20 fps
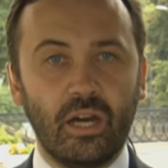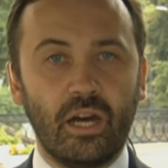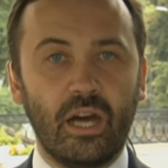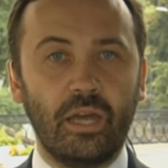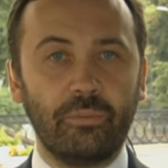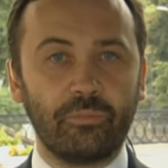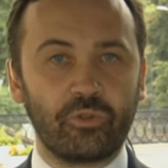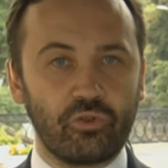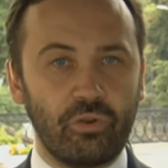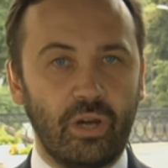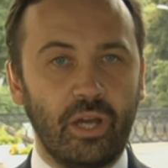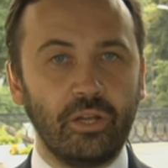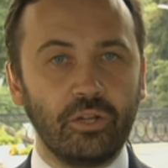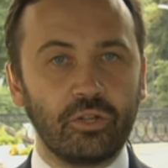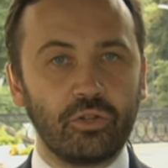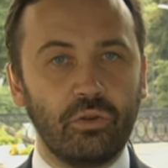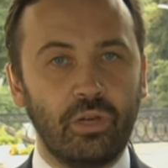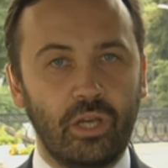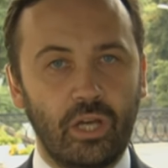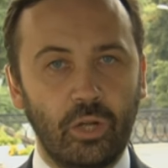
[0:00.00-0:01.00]
I am trying
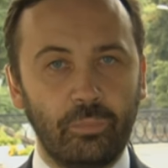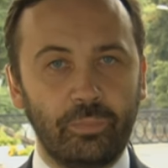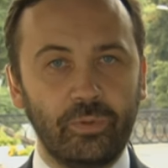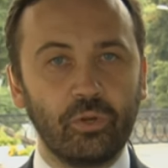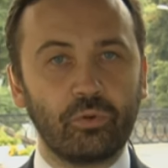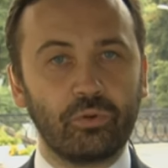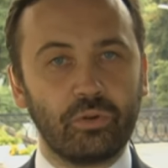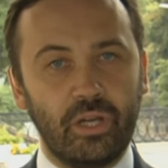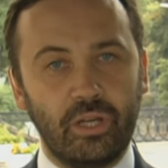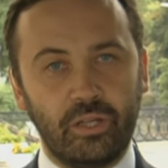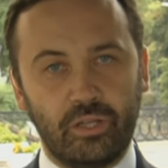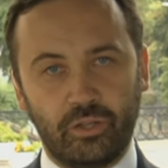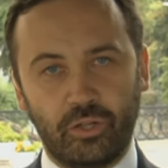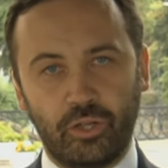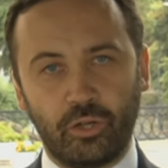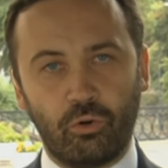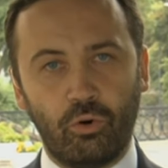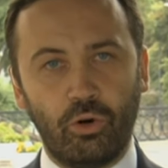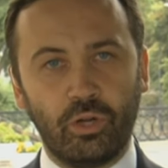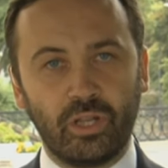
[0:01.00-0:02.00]
to help Ukrainian
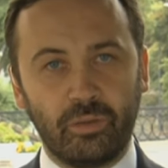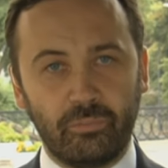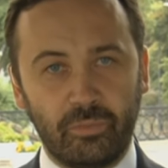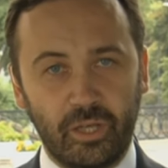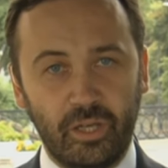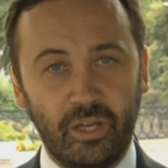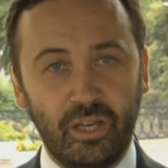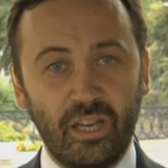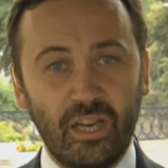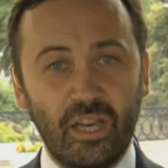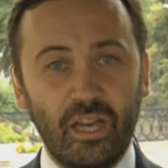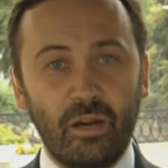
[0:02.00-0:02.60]
economy